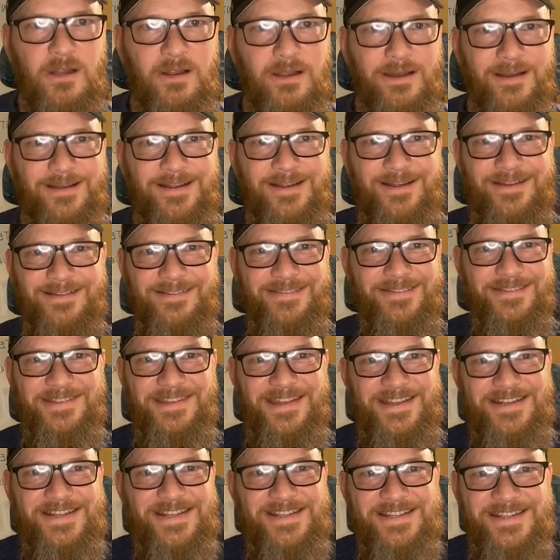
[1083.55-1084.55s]
Like,
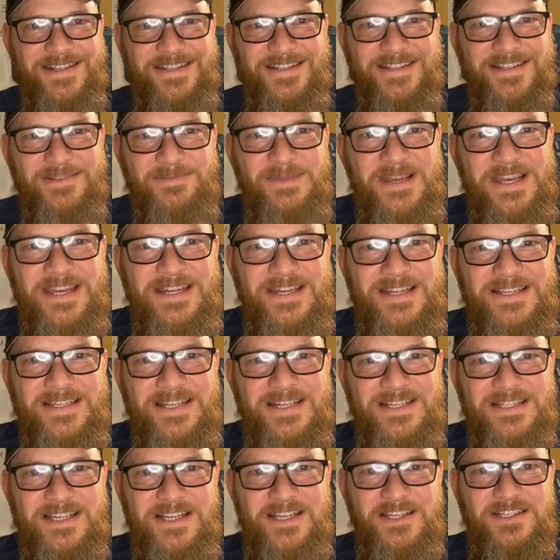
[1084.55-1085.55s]
that doesn't make any
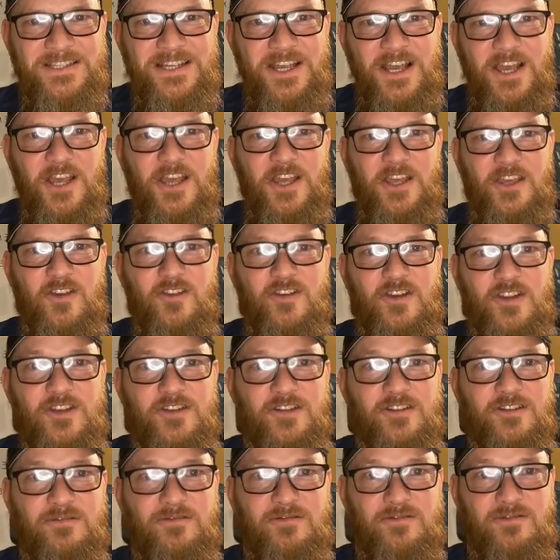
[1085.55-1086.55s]
sense, because you need
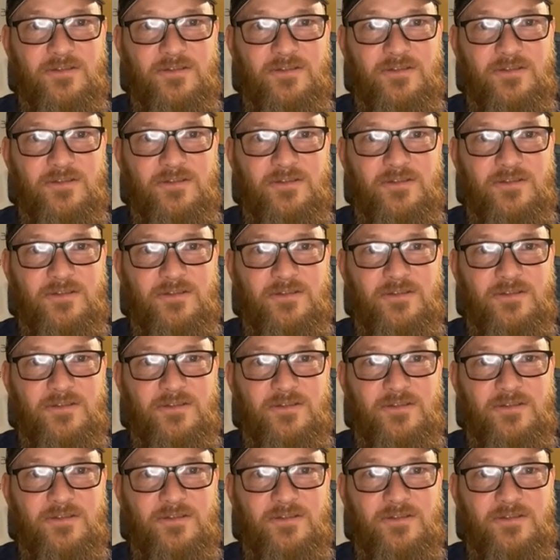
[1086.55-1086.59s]
to